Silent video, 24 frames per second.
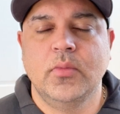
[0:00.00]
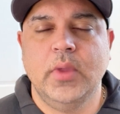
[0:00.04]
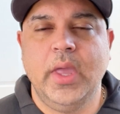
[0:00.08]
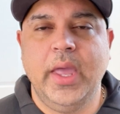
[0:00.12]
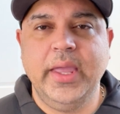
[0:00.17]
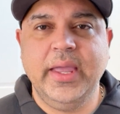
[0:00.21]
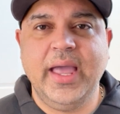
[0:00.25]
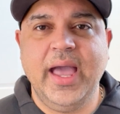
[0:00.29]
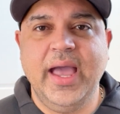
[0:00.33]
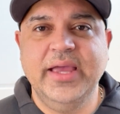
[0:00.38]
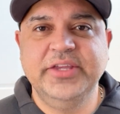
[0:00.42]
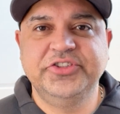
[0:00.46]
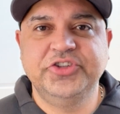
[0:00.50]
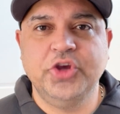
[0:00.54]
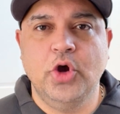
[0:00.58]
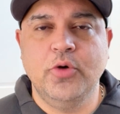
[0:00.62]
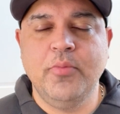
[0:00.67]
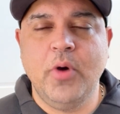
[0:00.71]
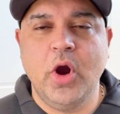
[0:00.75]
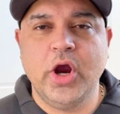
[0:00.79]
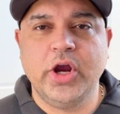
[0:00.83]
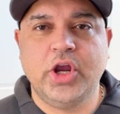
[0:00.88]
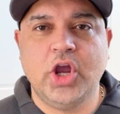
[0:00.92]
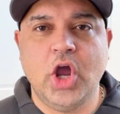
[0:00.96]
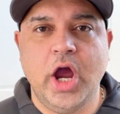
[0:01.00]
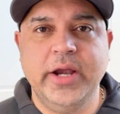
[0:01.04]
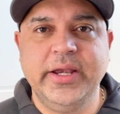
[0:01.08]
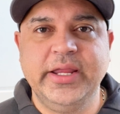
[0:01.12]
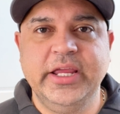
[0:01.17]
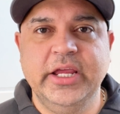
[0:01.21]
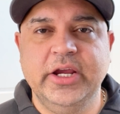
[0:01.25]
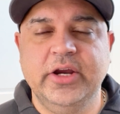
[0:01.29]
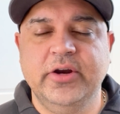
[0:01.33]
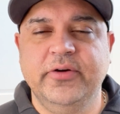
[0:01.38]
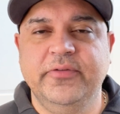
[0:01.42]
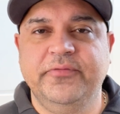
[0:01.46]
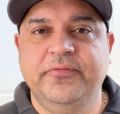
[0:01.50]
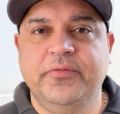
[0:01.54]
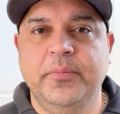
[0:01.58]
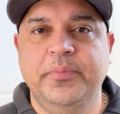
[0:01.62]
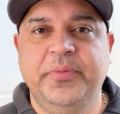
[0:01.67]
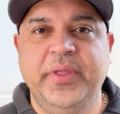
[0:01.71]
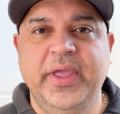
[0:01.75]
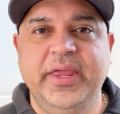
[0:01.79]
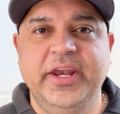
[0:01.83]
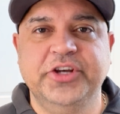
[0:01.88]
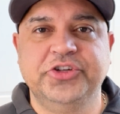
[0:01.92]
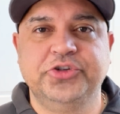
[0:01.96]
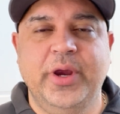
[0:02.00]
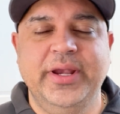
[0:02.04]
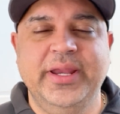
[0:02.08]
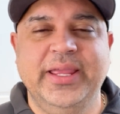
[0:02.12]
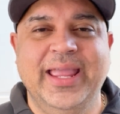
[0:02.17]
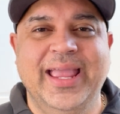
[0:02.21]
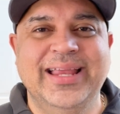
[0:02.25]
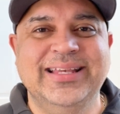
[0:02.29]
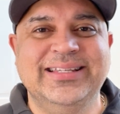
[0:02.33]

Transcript: Hey guys, Omar Khan here from Theta Trading,